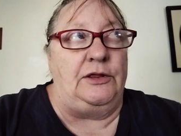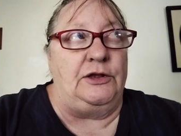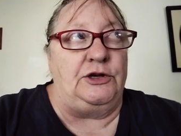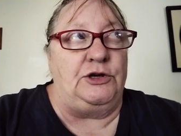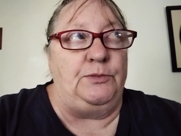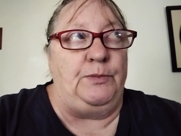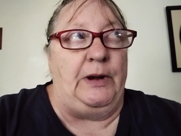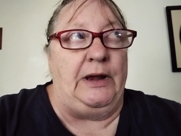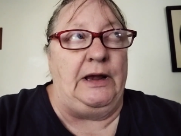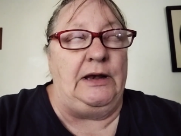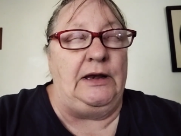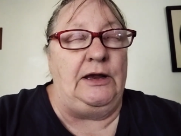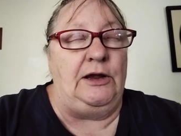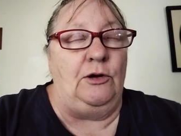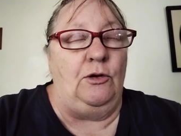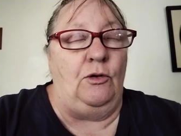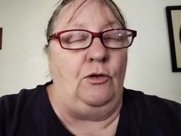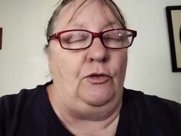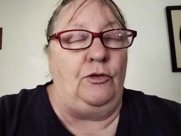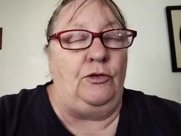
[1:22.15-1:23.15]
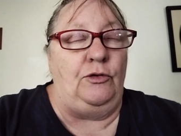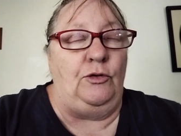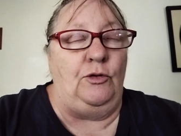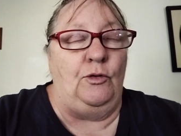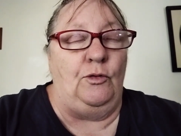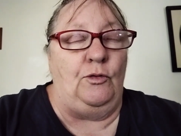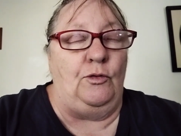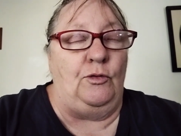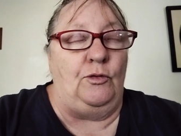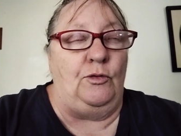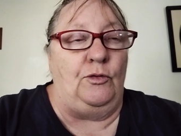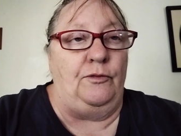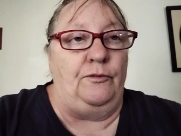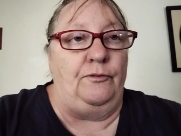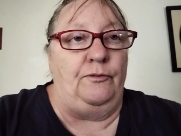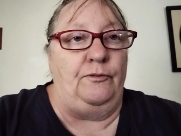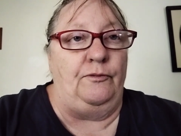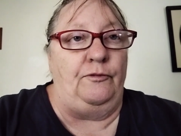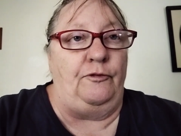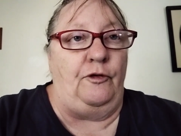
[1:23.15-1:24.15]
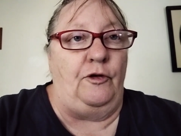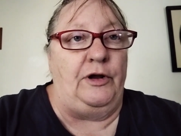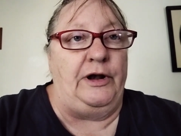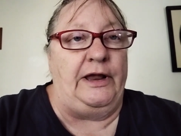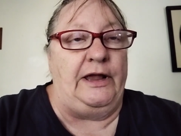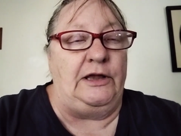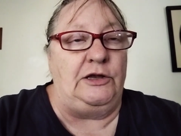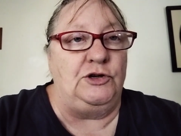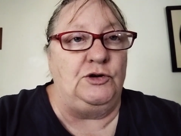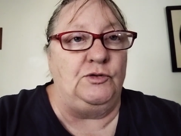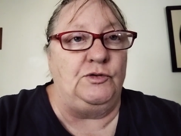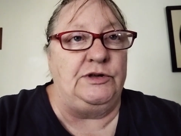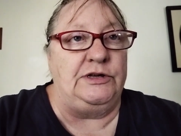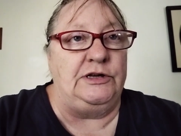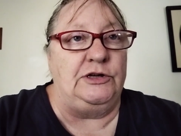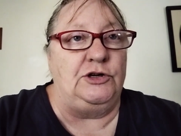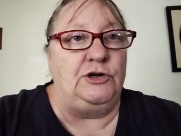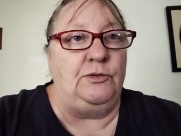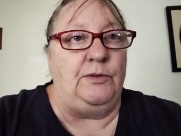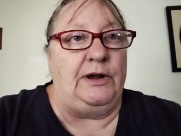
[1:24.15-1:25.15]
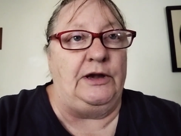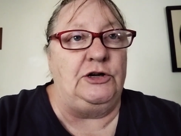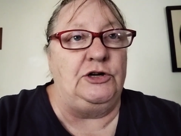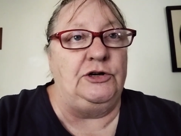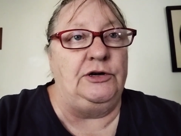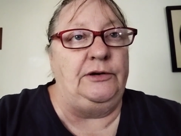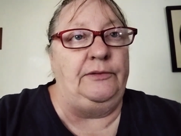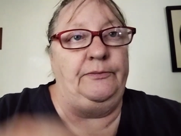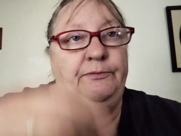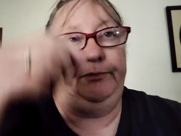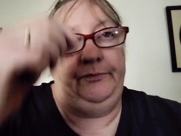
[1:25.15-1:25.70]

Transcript: depending on your financial situation,